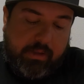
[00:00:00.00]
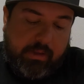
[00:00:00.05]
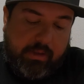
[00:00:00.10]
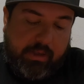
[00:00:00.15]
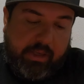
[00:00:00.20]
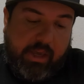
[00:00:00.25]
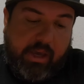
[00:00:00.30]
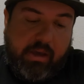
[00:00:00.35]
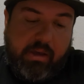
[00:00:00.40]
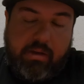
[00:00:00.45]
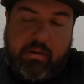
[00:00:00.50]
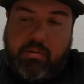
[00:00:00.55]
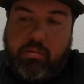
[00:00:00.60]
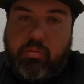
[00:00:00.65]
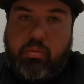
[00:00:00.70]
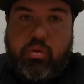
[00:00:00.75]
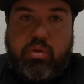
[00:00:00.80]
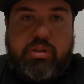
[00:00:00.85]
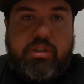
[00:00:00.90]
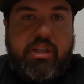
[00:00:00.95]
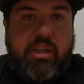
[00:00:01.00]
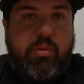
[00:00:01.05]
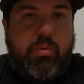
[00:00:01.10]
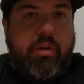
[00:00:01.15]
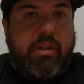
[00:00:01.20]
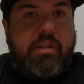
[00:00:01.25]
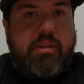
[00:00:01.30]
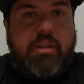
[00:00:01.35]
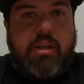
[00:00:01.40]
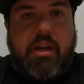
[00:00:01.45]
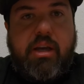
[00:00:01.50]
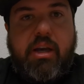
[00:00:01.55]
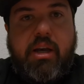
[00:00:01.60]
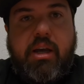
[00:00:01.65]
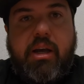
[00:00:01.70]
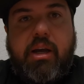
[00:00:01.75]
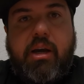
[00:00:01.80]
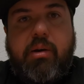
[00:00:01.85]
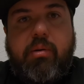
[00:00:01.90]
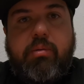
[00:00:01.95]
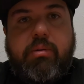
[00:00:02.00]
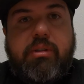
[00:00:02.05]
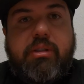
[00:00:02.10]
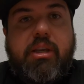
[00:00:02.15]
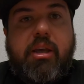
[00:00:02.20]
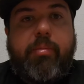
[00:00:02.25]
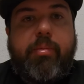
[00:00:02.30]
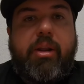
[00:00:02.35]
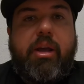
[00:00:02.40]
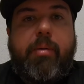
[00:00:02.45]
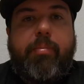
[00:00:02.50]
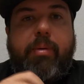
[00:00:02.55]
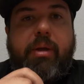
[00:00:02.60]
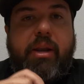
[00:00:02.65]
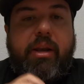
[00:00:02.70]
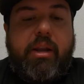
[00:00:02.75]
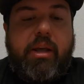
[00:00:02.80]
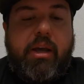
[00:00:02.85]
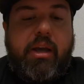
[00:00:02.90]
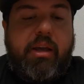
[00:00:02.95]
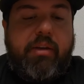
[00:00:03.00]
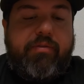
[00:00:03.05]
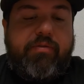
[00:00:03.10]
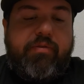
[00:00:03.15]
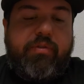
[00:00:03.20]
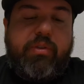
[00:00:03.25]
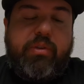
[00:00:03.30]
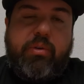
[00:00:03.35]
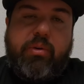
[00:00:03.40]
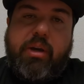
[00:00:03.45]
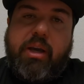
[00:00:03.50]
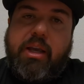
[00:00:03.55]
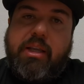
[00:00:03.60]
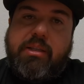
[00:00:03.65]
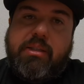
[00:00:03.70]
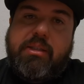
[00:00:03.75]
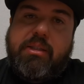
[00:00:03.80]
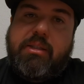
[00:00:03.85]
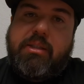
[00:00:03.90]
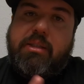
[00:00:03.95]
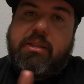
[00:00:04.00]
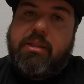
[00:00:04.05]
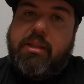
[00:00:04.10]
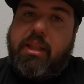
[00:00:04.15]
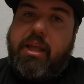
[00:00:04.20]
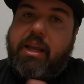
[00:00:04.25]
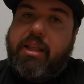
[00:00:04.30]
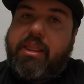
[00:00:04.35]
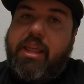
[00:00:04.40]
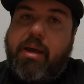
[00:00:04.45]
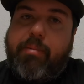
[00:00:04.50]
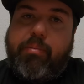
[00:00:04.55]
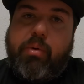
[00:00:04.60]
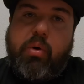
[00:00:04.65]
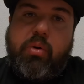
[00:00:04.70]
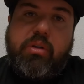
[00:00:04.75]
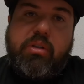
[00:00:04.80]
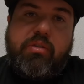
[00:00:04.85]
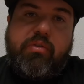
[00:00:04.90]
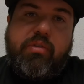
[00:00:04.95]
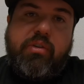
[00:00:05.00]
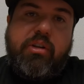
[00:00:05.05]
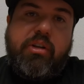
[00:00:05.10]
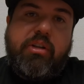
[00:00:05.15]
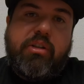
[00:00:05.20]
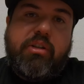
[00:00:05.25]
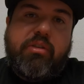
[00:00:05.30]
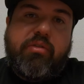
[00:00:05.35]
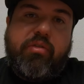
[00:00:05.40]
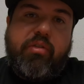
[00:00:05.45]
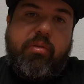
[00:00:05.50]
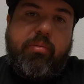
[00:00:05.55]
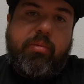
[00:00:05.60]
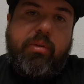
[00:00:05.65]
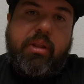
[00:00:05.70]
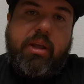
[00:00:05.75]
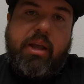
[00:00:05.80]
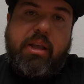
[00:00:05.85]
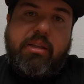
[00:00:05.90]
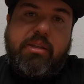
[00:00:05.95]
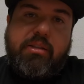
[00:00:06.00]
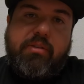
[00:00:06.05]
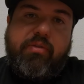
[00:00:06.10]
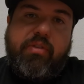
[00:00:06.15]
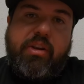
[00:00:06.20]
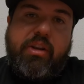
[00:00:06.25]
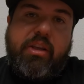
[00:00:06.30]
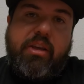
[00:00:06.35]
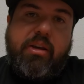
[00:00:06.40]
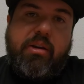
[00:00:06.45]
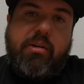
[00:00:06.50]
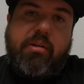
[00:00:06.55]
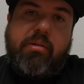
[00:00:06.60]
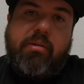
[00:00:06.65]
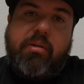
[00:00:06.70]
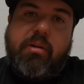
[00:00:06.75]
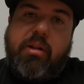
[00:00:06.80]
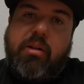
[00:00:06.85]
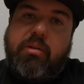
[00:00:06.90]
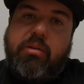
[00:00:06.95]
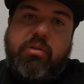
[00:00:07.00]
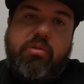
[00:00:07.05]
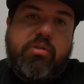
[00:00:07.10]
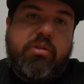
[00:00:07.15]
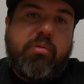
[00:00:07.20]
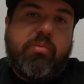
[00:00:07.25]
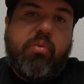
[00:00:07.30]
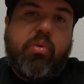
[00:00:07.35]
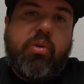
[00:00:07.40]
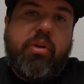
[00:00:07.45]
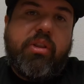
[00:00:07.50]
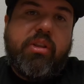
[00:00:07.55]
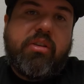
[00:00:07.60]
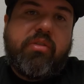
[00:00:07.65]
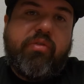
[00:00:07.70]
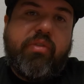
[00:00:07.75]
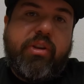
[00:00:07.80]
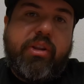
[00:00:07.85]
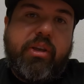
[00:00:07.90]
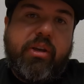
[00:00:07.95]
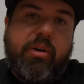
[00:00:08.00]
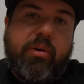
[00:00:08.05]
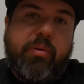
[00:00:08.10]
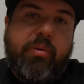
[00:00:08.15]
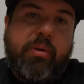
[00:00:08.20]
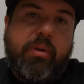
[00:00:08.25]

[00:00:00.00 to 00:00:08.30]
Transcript: yeah, we'll see what's coming up, and if you guys like that bonus footage from last video, I'll do some more in this video.